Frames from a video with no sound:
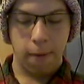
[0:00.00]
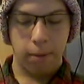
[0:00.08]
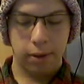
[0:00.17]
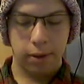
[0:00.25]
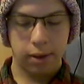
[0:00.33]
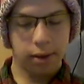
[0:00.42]

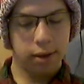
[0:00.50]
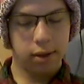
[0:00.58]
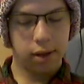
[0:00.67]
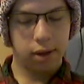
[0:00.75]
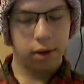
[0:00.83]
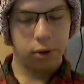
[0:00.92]
but since
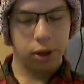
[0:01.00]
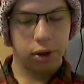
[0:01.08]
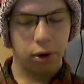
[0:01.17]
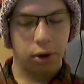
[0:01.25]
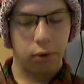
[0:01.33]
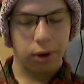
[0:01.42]
its entries
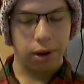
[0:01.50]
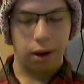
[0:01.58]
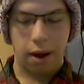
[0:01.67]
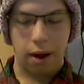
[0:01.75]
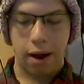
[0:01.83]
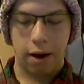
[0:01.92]
are written
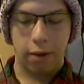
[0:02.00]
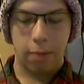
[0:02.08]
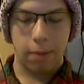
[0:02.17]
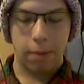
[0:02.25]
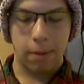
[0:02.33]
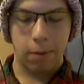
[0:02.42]
and edited
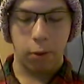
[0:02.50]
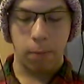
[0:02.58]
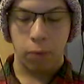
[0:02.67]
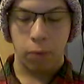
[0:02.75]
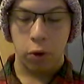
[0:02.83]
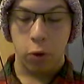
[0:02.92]
by people
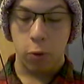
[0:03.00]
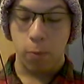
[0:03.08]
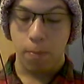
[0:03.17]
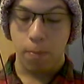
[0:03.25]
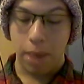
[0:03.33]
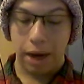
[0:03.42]
who
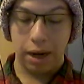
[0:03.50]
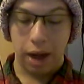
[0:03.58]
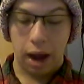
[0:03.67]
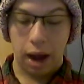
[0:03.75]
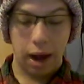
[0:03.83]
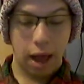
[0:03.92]
may
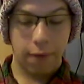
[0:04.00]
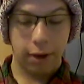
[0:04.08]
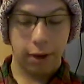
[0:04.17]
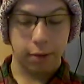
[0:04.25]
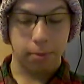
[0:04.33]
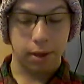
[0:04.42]
not have
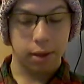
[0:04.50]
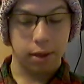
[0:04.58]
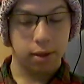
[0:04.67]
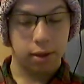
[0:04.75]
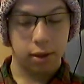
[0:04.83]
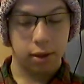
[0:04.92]

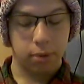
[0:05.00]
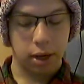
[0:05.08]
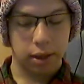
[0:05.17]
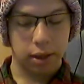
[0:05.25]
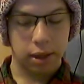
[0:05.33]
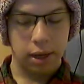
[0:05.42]
expertise in the
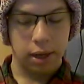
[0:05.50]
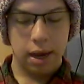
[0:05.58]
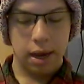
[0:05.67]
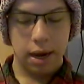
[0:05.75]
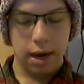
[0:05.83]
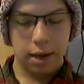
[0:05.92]
subject,
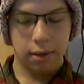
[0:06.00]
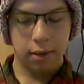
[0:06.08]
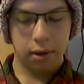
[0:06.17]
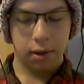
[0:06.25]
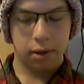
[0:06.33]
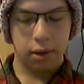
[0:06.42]
it
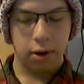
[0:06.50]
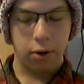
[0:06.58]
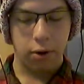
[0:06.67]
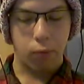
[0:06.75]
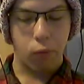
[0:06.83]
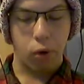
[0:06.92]
isn't
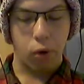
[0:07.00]
considered a